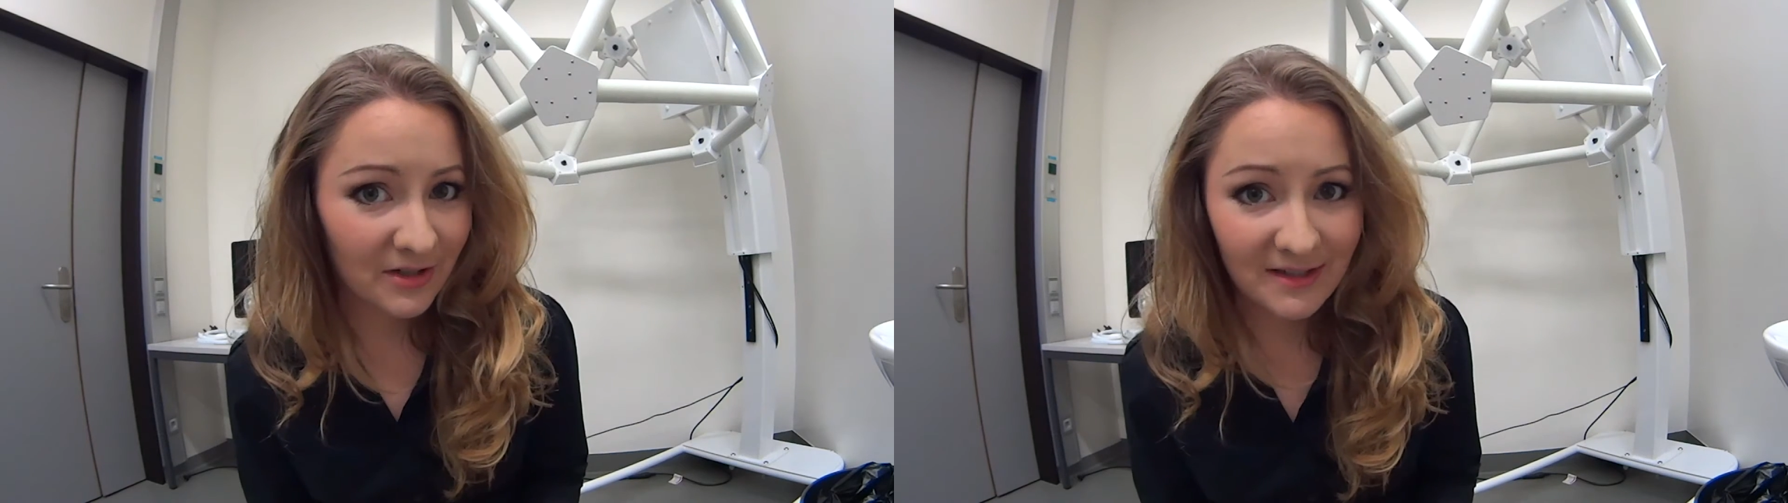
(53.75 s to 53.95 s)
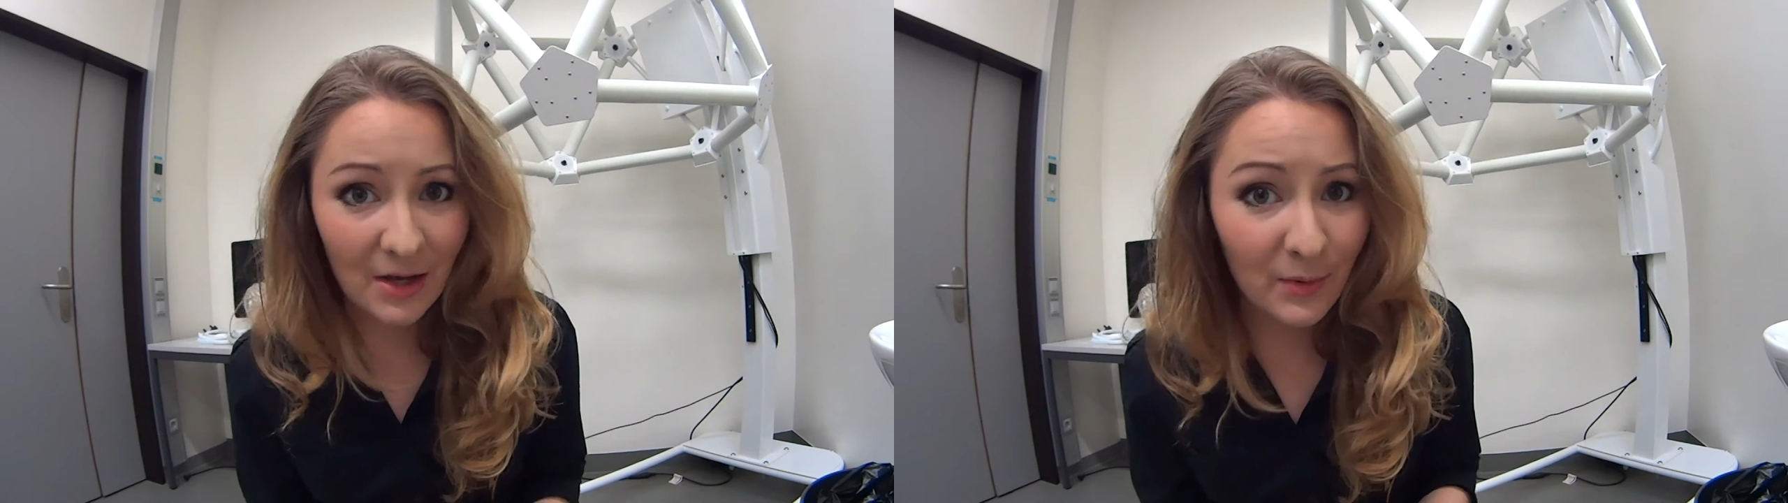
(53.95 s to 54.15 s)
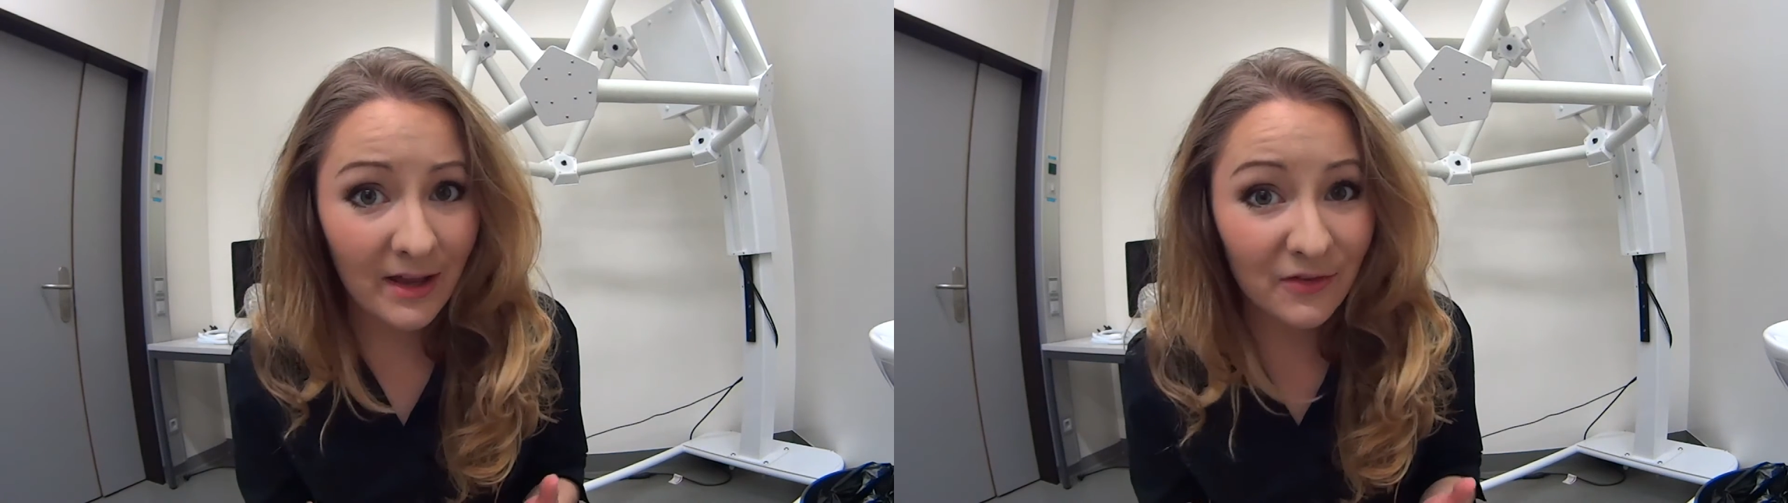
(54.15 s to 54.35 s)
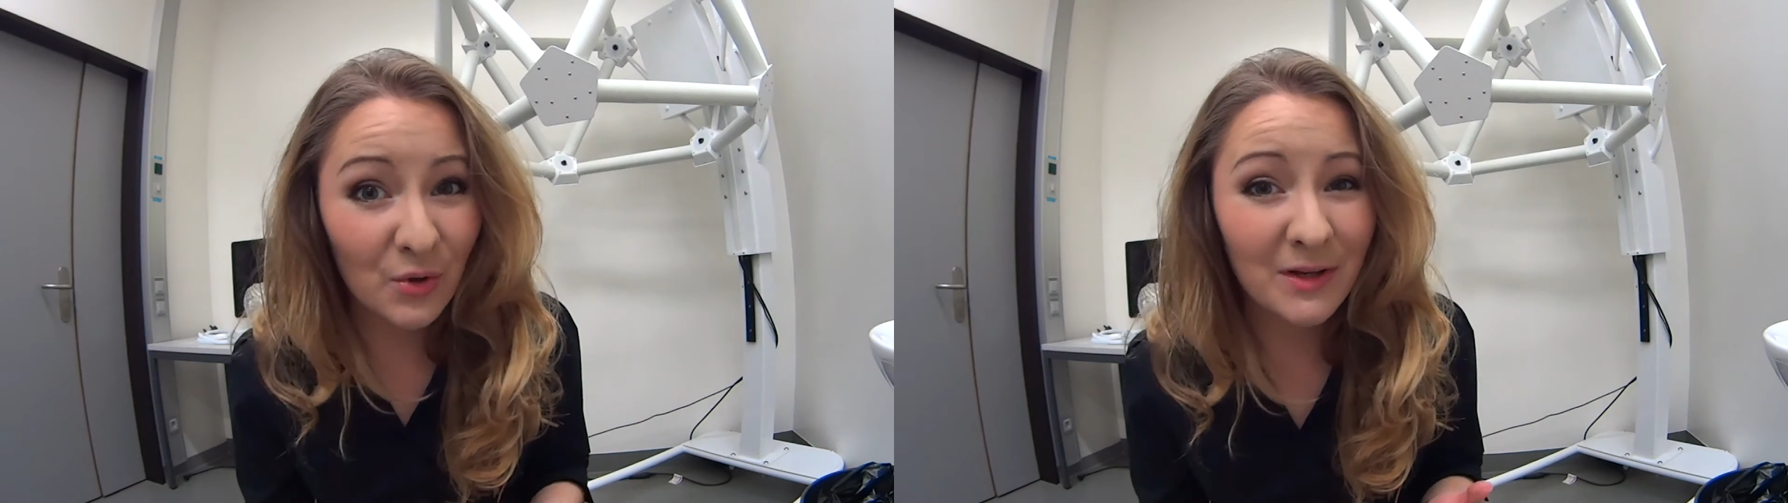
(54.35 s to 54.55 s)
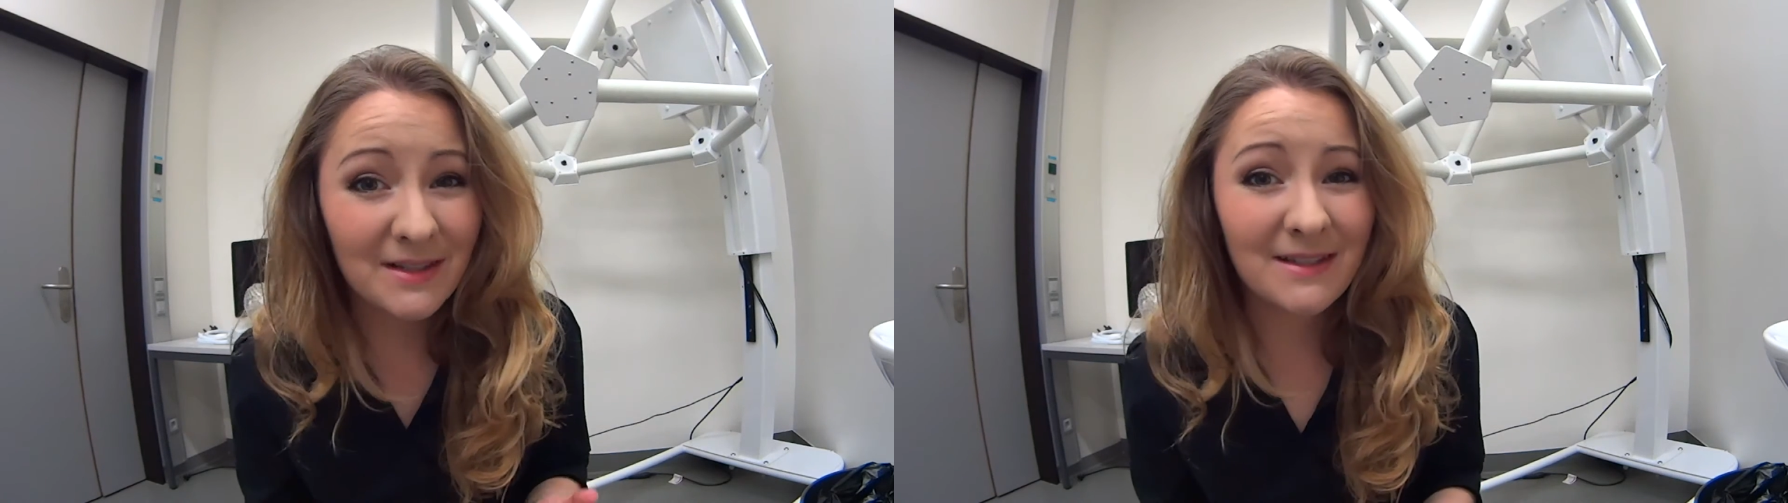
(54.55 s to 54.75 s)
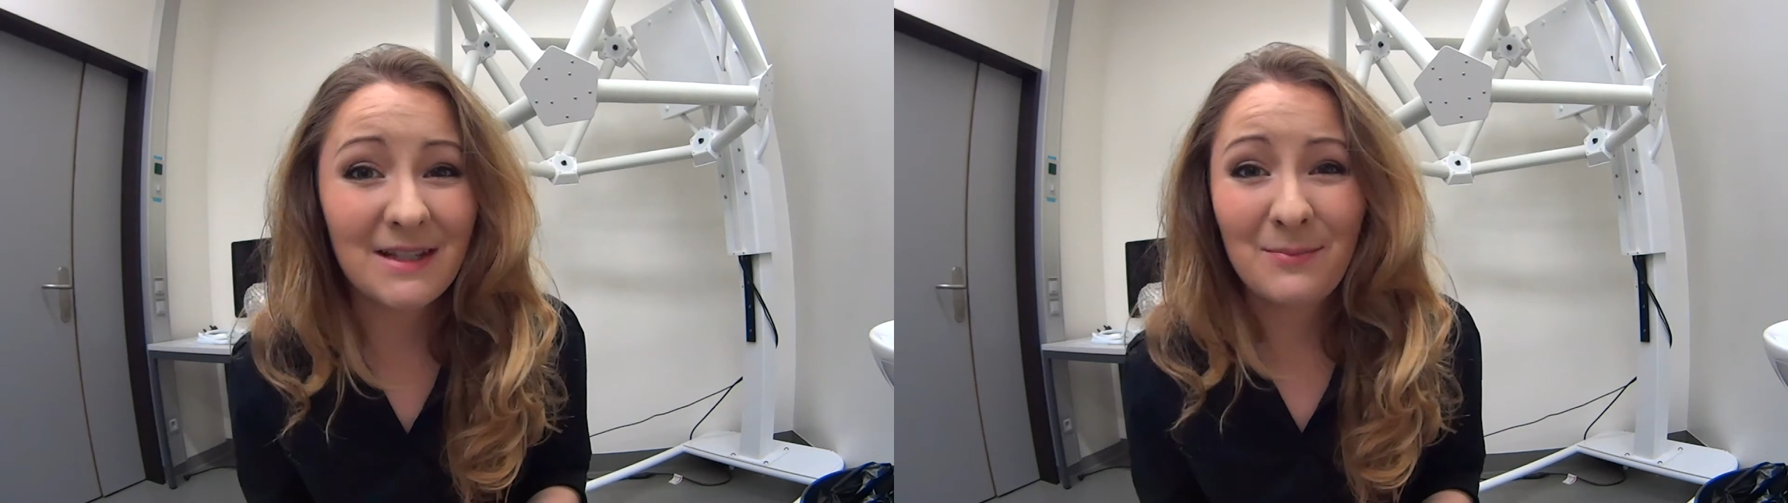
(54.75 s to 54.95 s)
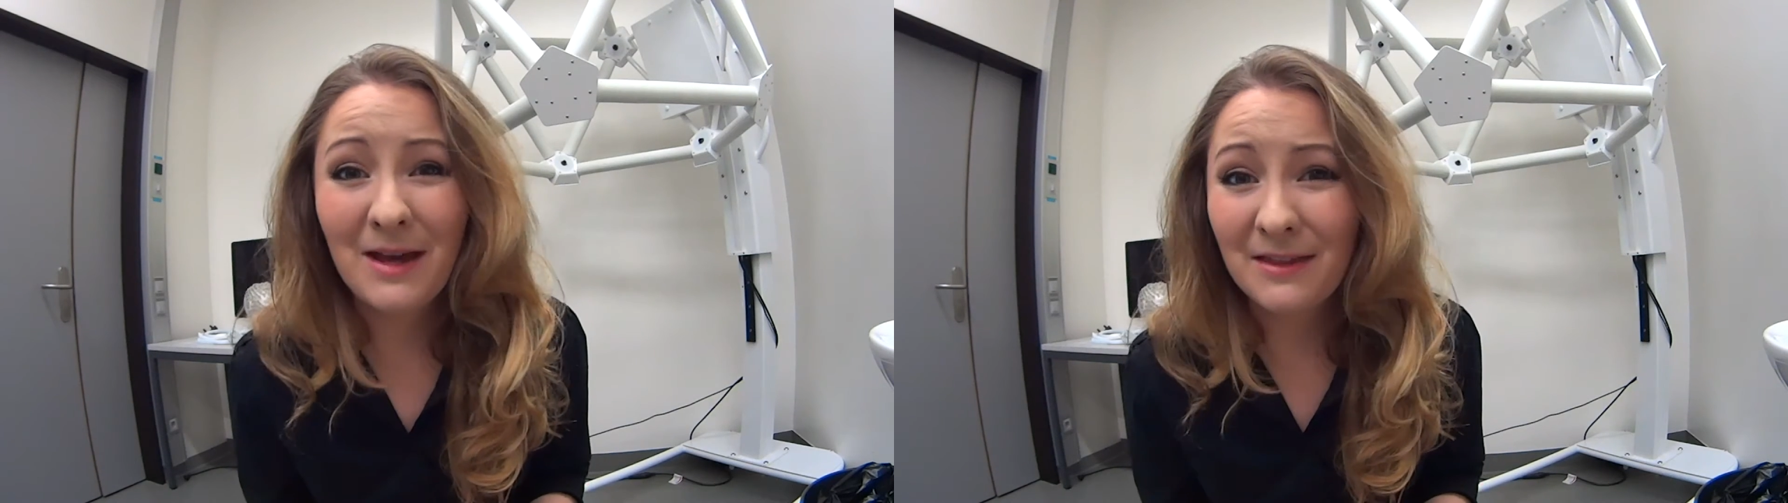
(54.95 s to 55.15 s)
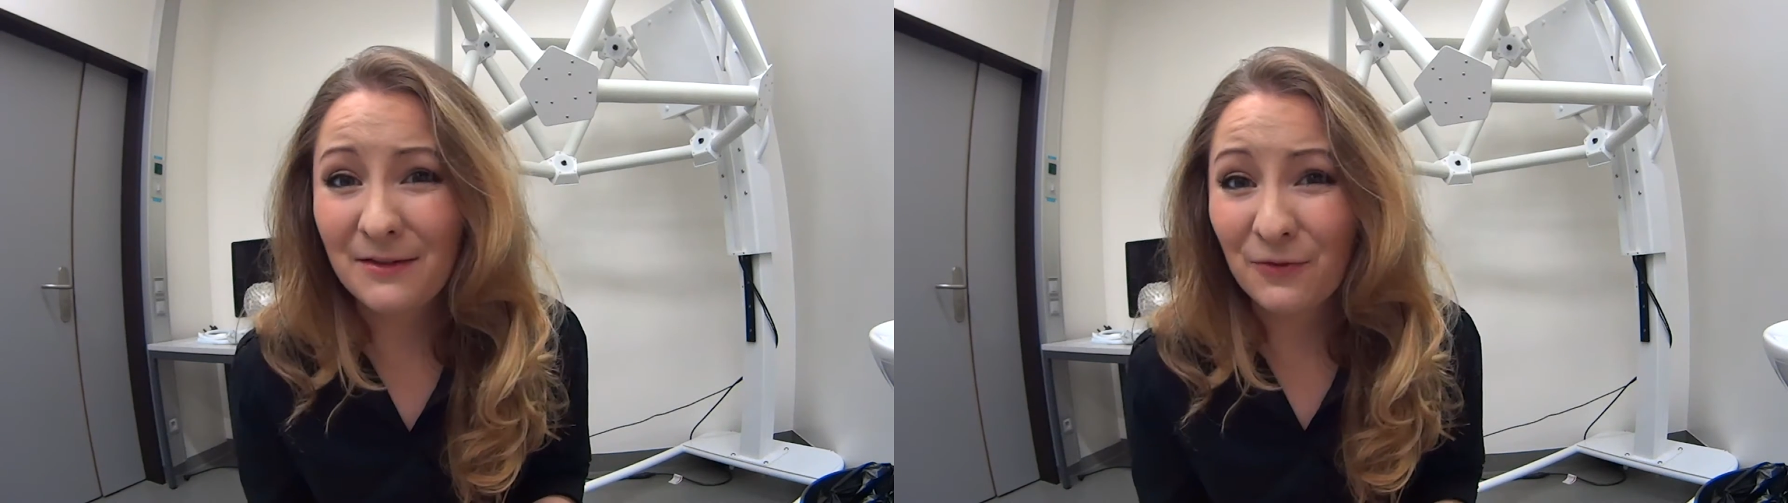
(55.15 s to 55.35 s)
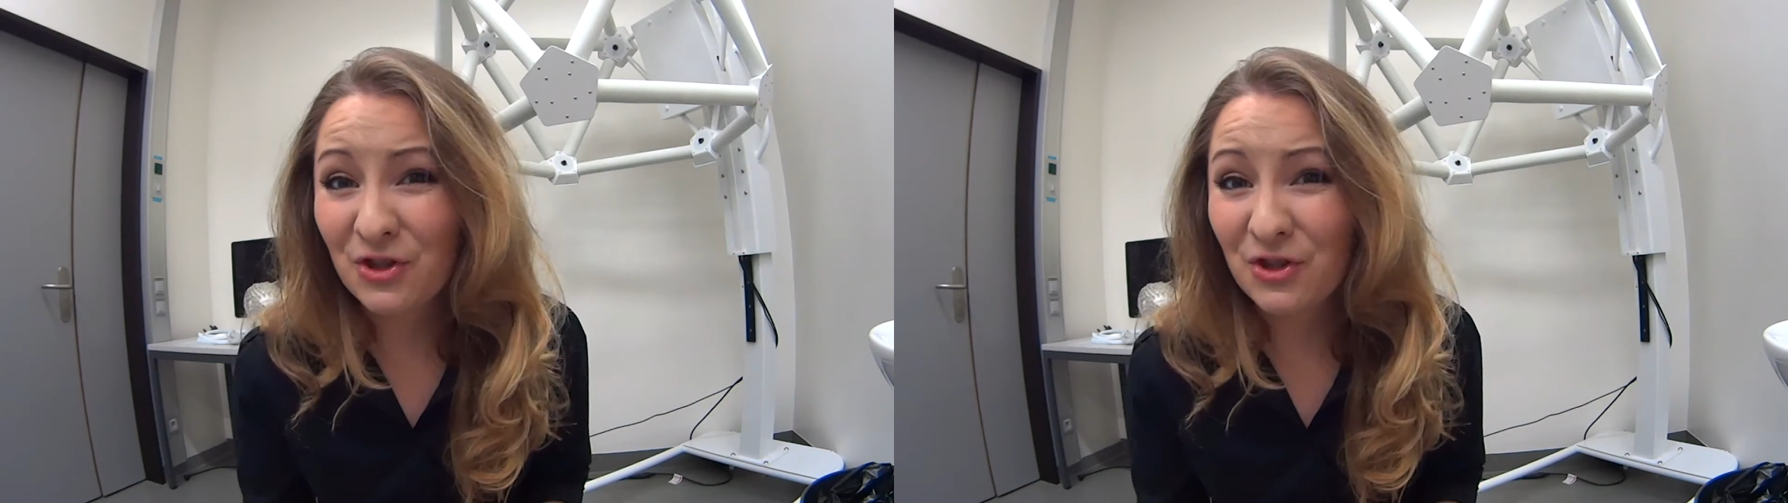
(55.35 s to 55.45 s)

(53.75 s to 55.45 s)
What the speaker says: is that we have no existing method for